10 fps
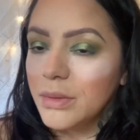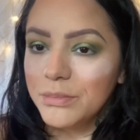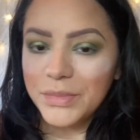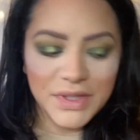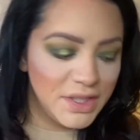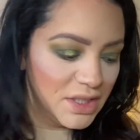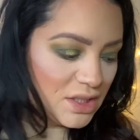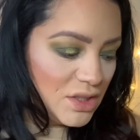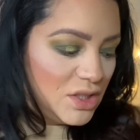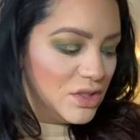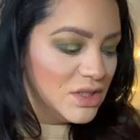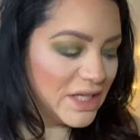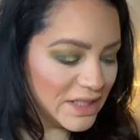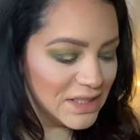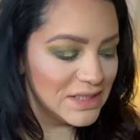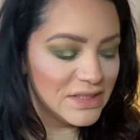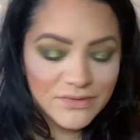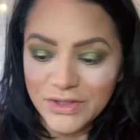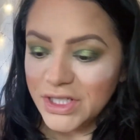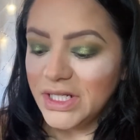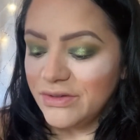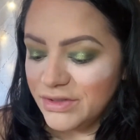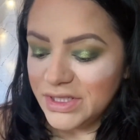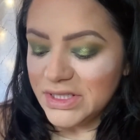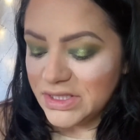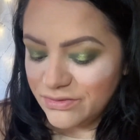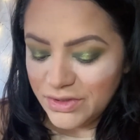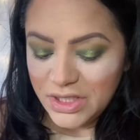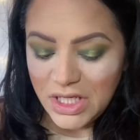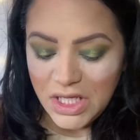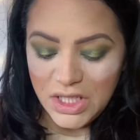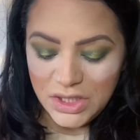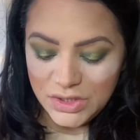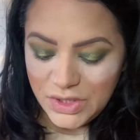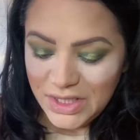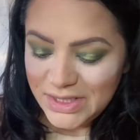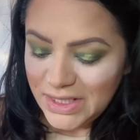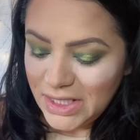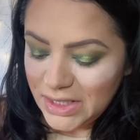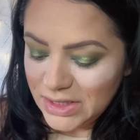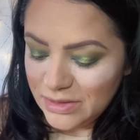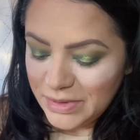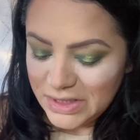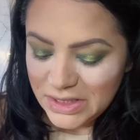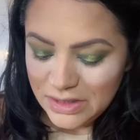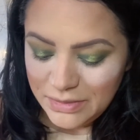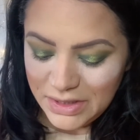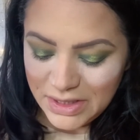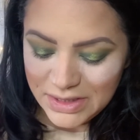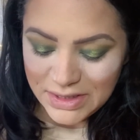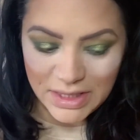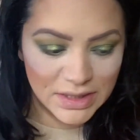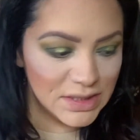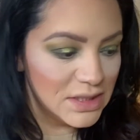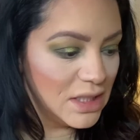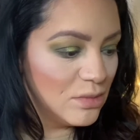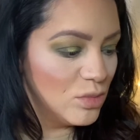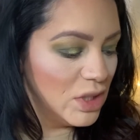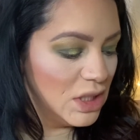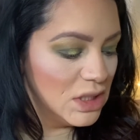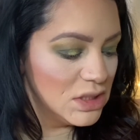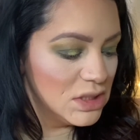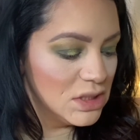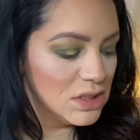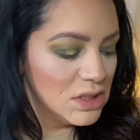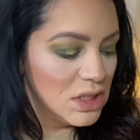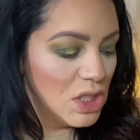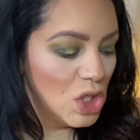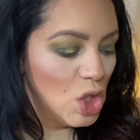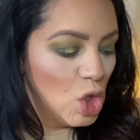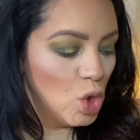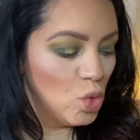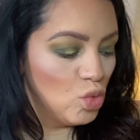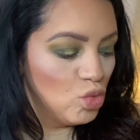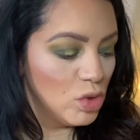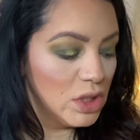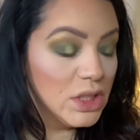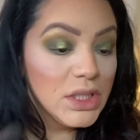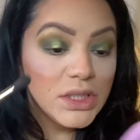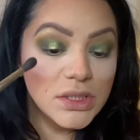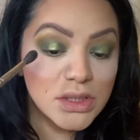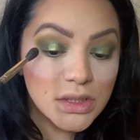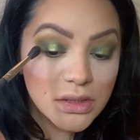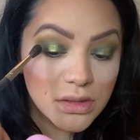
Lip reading: But then again, her lighting is different, everything's different. So I guess I can't expect it to be the exact same, right? Right.